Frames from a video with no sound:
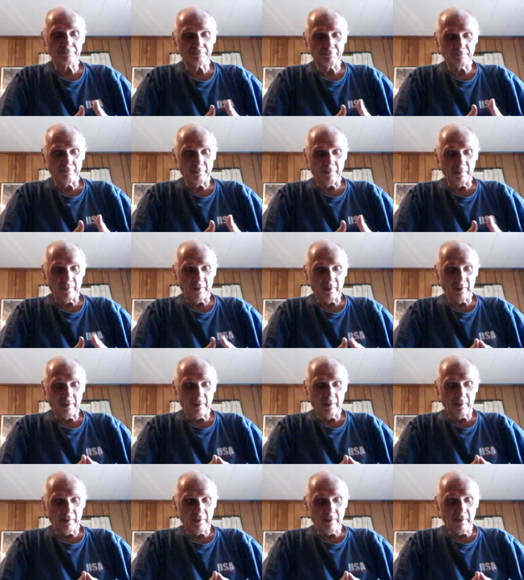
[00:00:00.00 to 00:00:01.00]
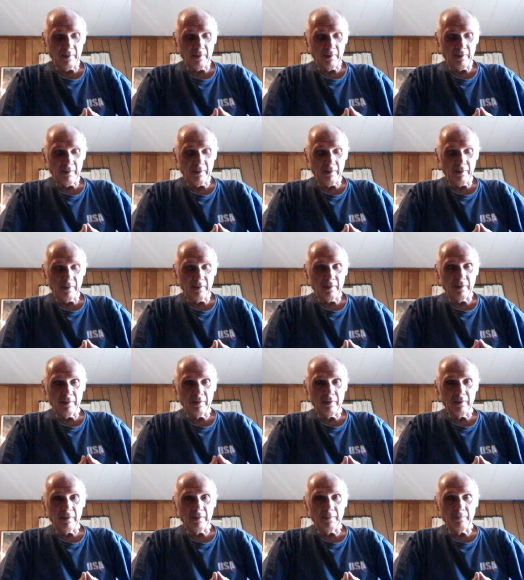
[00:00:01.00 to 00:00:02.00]

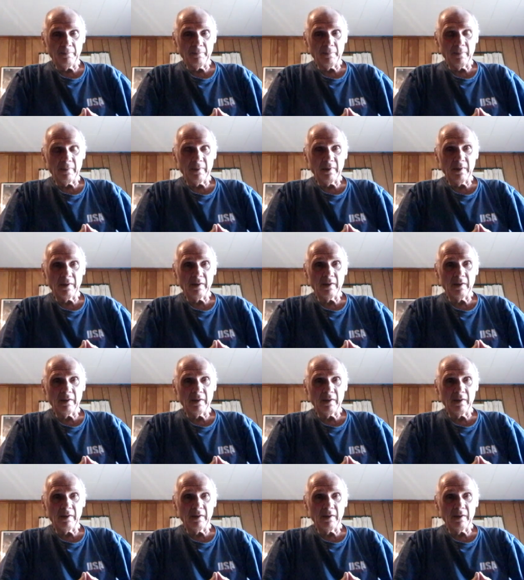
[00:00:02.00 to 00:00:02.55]
No one is speaking in this clip.